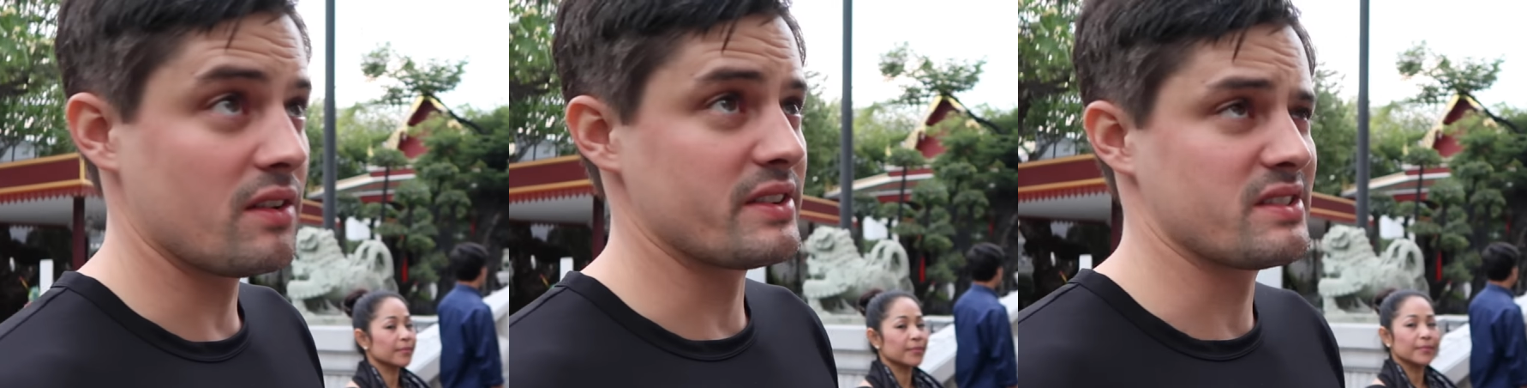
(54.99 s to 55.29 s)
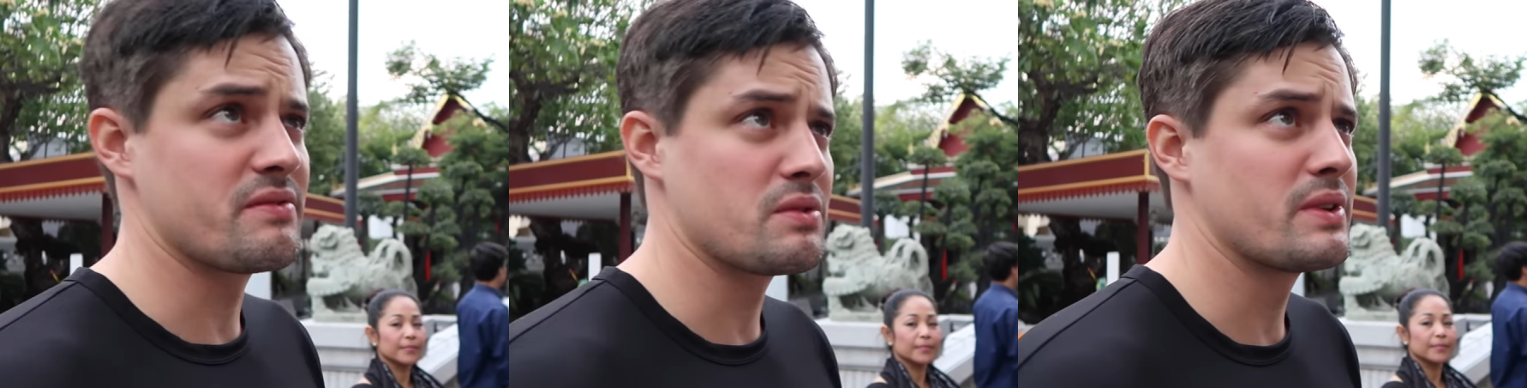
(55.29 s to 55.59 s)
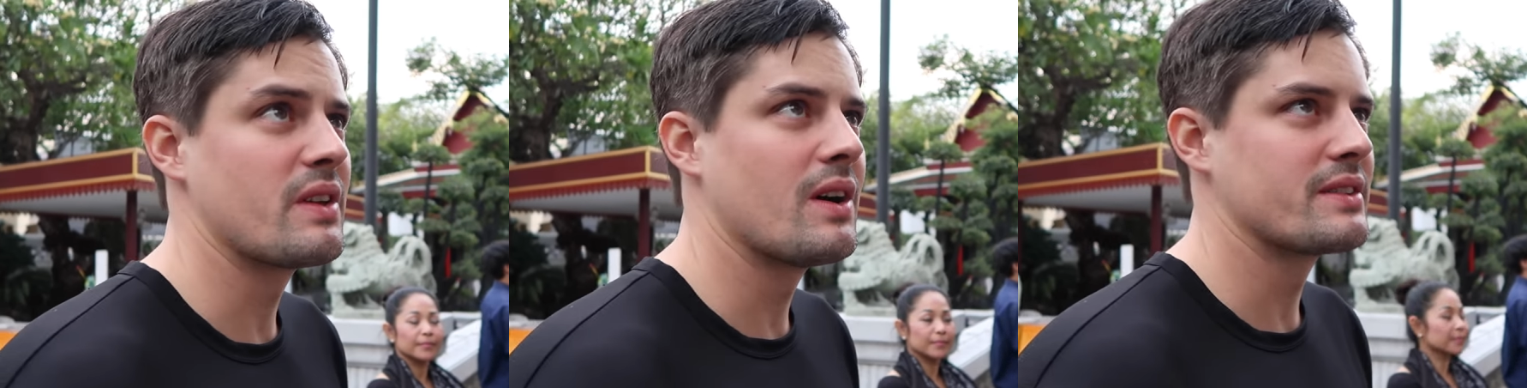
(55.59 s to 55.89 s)
Speaker 1: uncle has lived
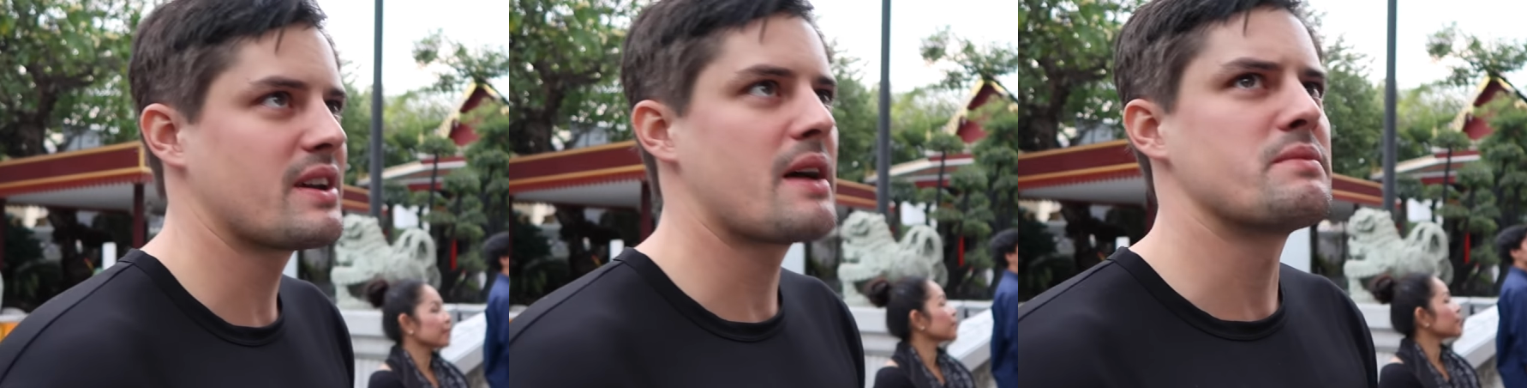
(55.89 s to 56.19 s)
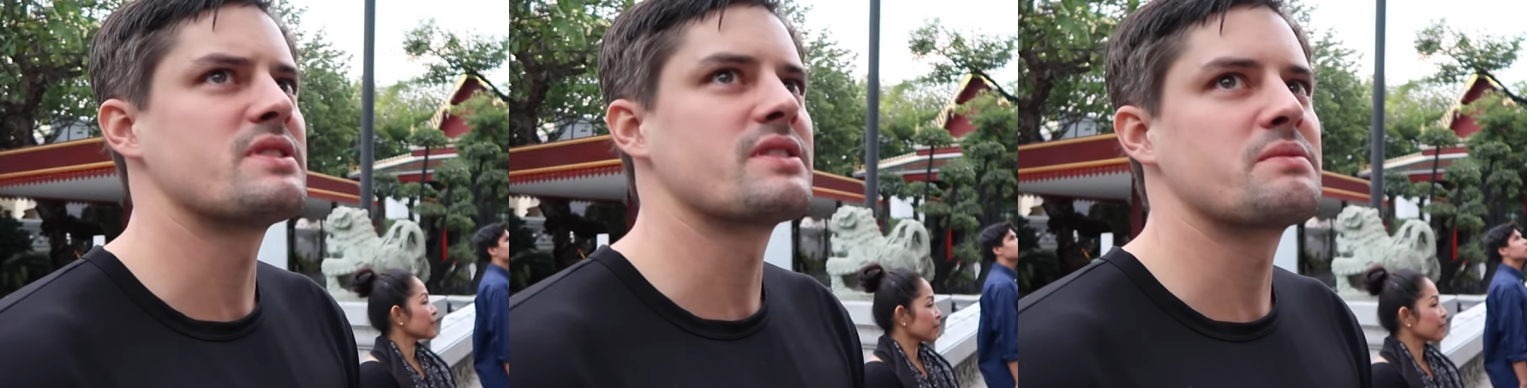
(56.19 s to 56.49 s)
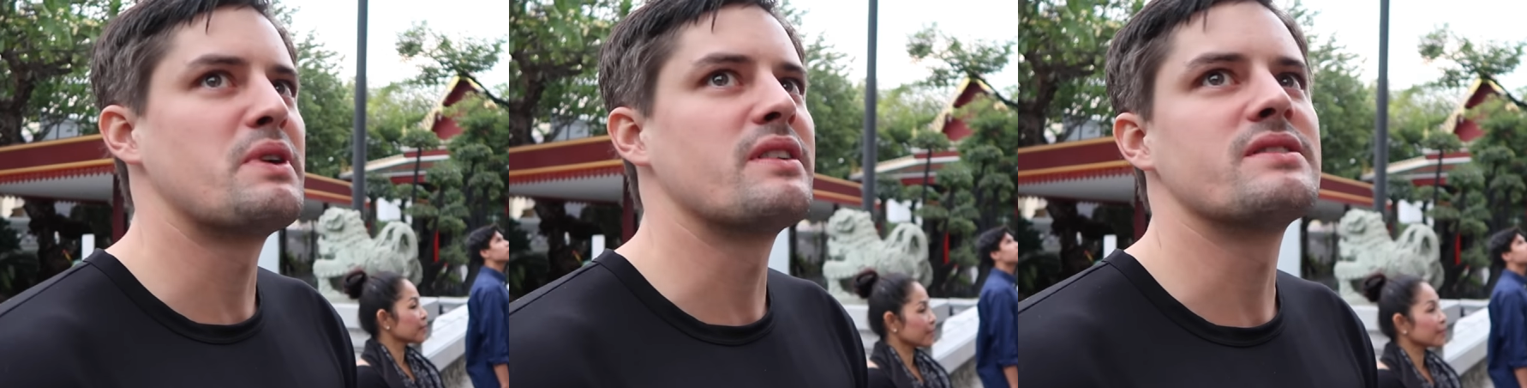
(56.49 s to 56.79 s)
for a really long time and
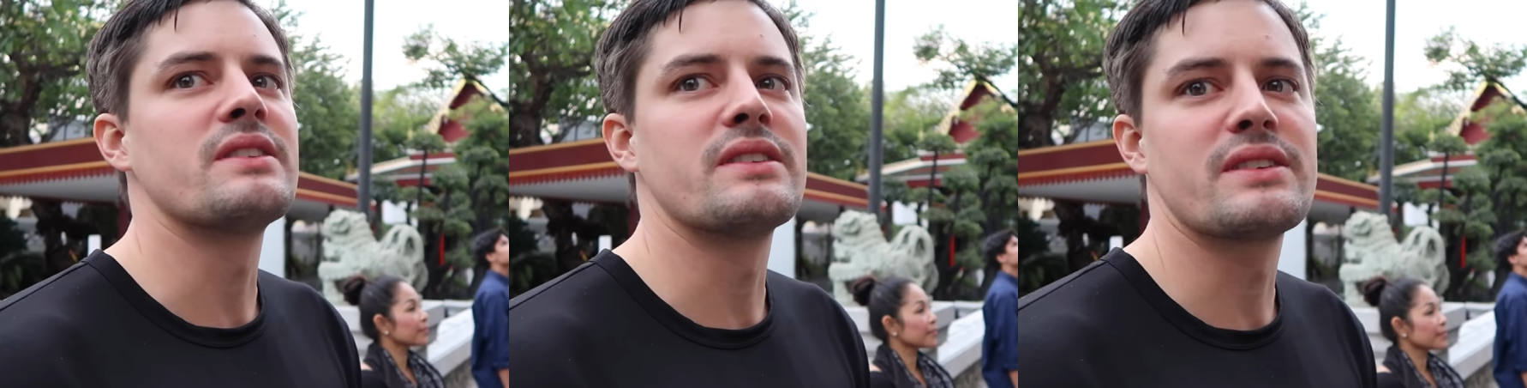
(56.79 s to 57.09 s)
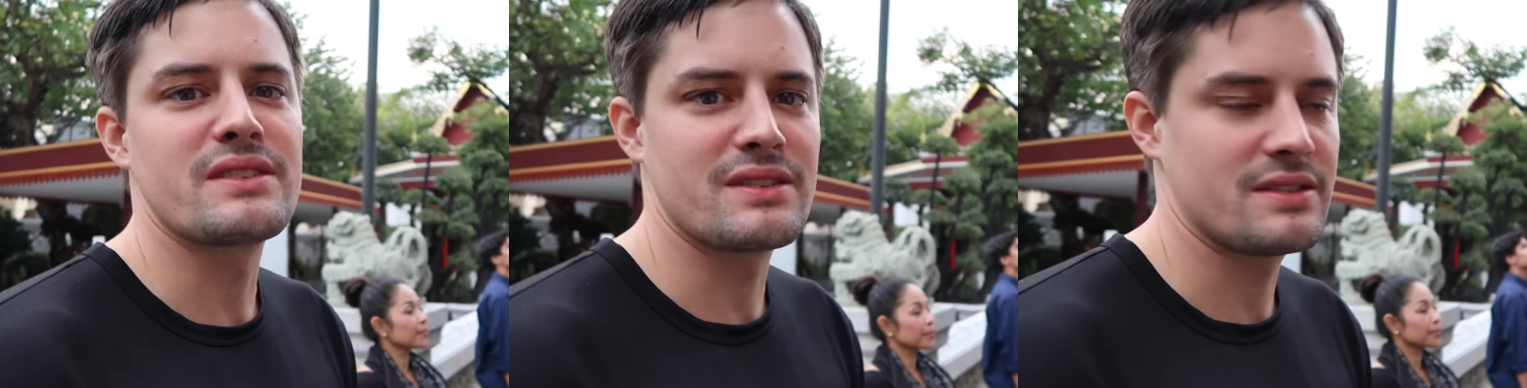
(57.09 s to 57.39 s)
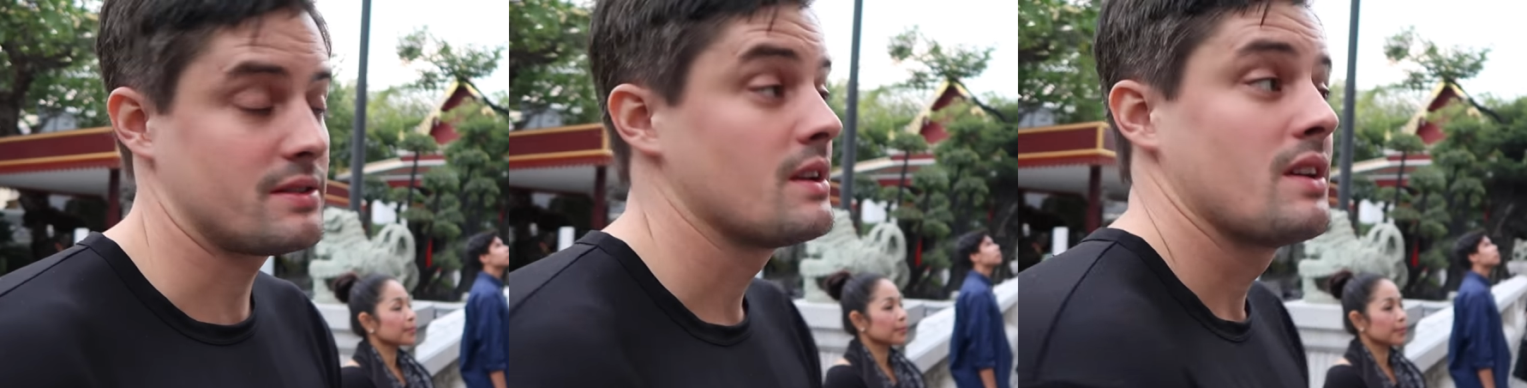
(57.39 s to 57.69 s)
just experiencing this.
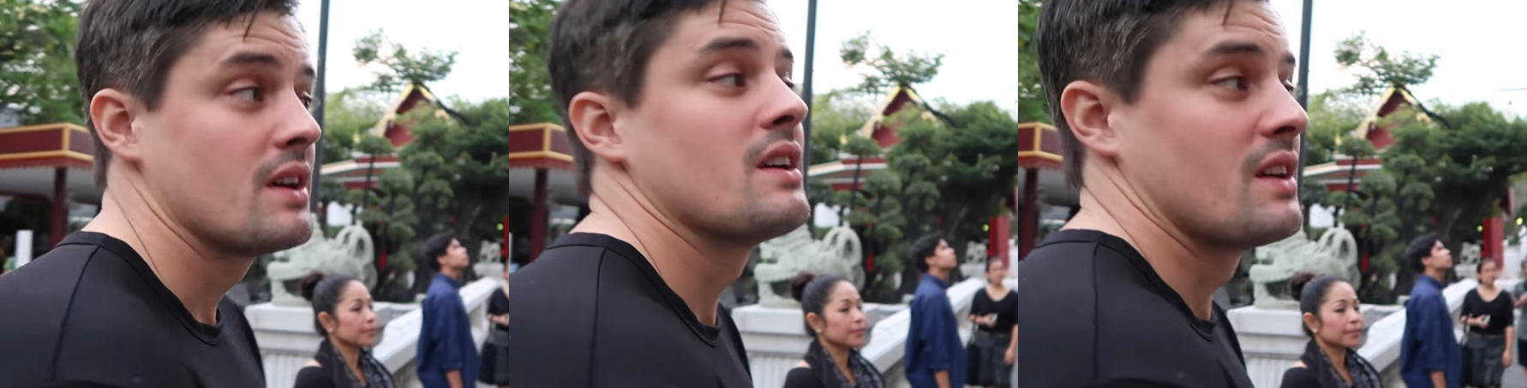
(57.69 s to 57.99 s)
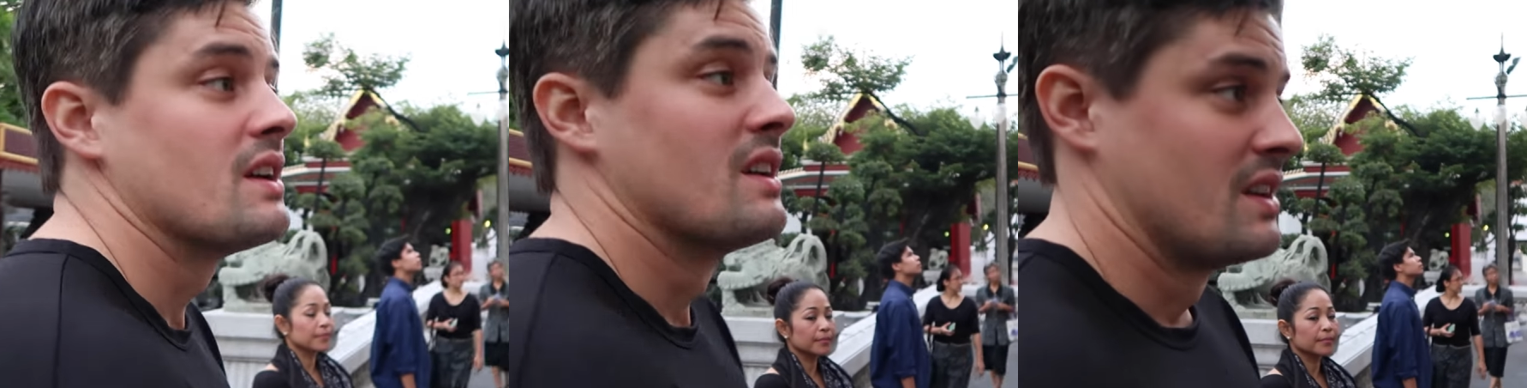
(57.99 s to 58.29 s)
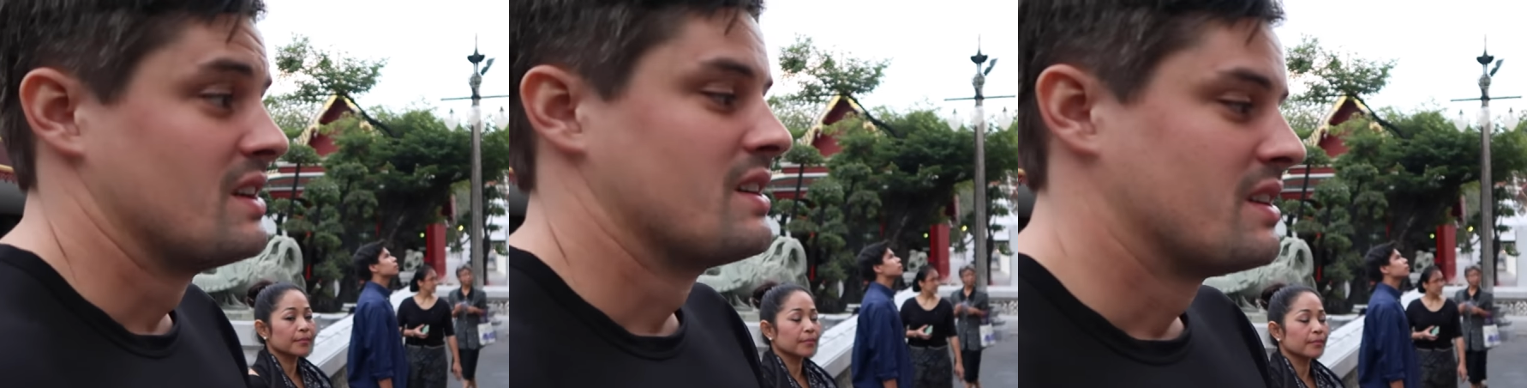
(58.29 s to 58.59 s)
It's,
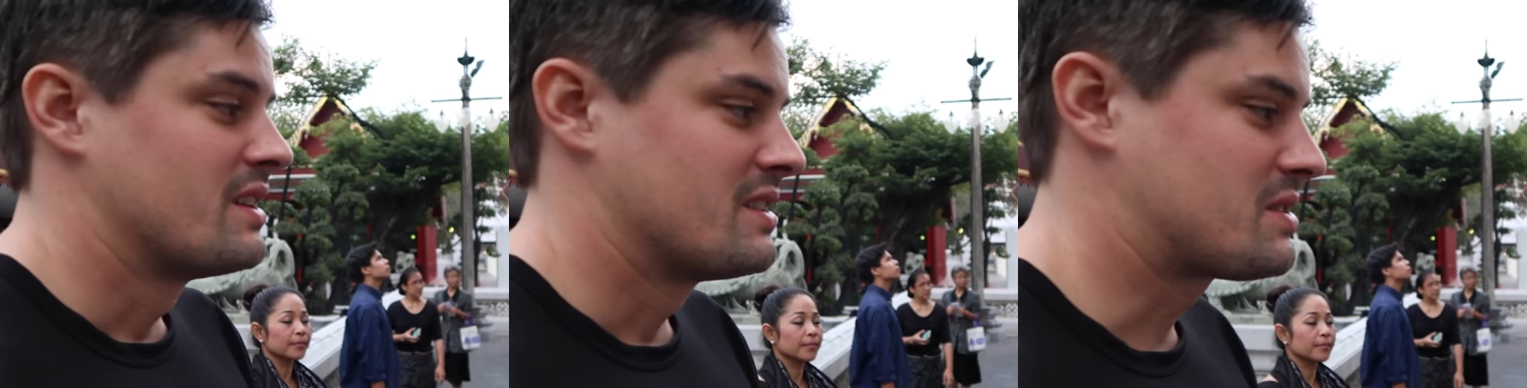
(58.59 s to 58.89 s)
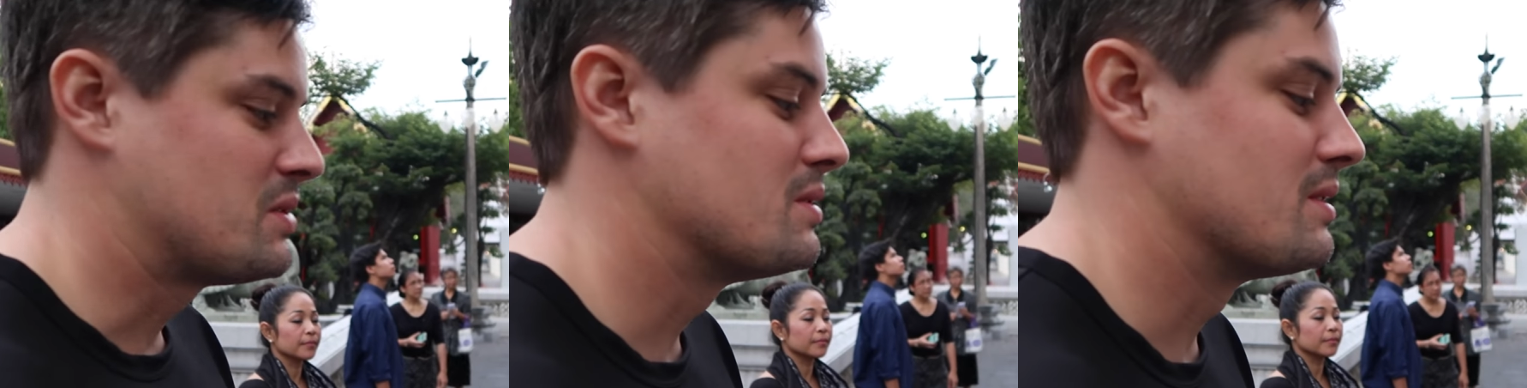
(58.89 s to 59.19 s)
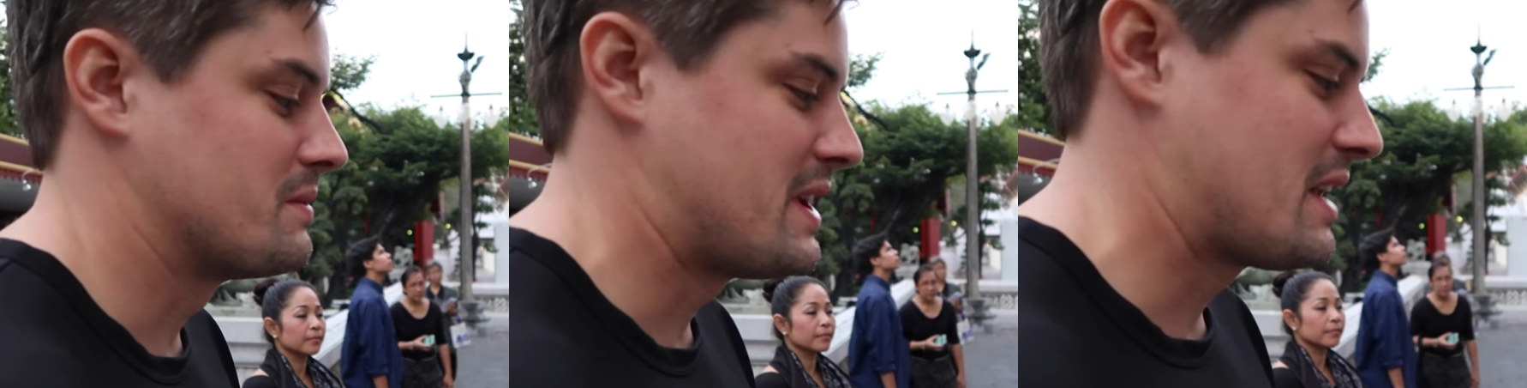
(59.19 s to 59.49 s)
mm it's
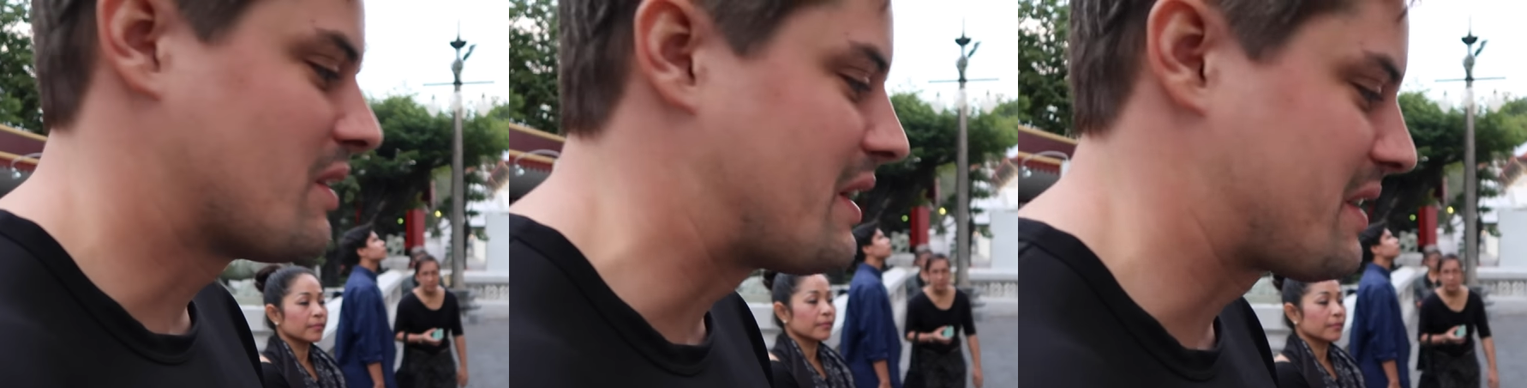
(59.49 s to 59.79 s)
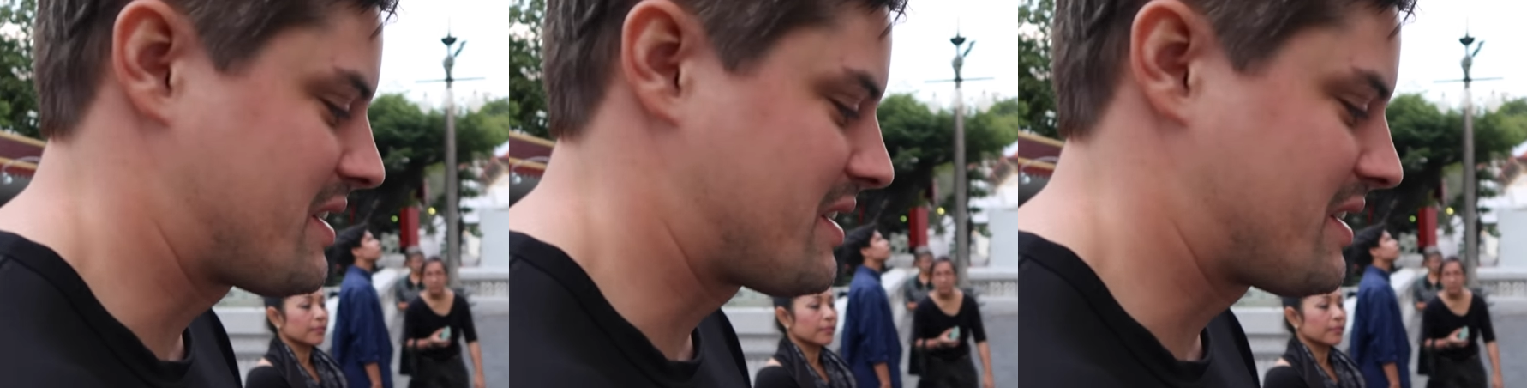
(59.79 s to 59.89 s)
cool and we had a lot